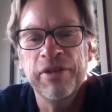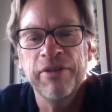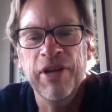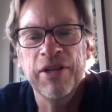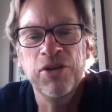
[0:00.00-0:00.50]

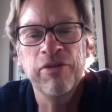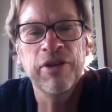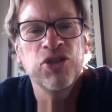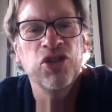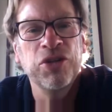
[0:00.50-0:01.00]
to Vancouver
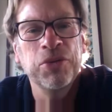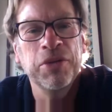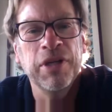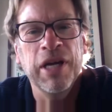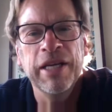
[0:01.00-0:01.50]
to
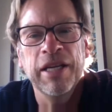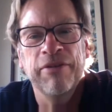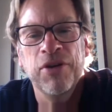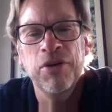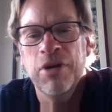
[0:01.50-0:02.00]
shoot, I get a
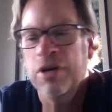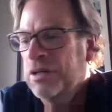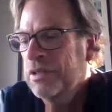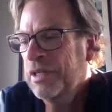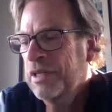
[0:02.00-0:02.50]
phone
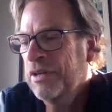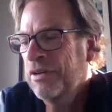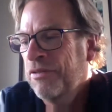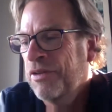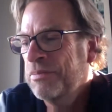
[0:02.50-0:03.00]
call
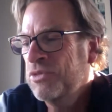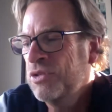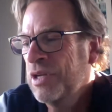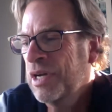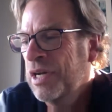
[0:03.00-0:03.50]
from
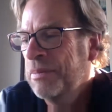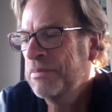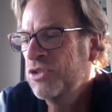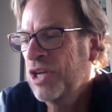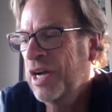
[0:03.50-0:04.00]

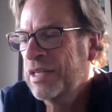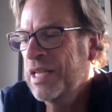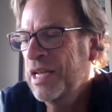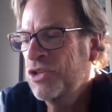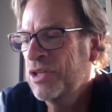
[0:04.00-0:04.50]

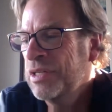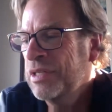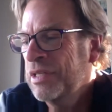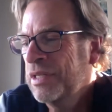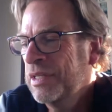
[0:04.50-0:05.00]
Jack's agent
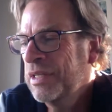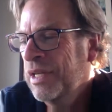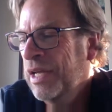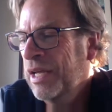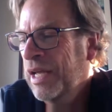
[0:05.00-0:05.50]

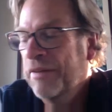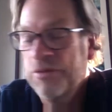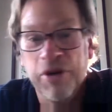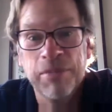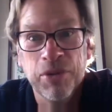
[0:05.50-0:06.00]

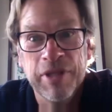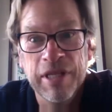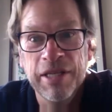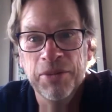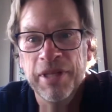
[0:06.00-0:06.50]
after I booked the
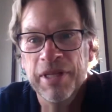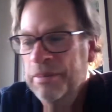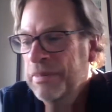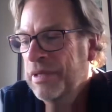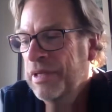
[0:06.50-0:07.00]
deal with him.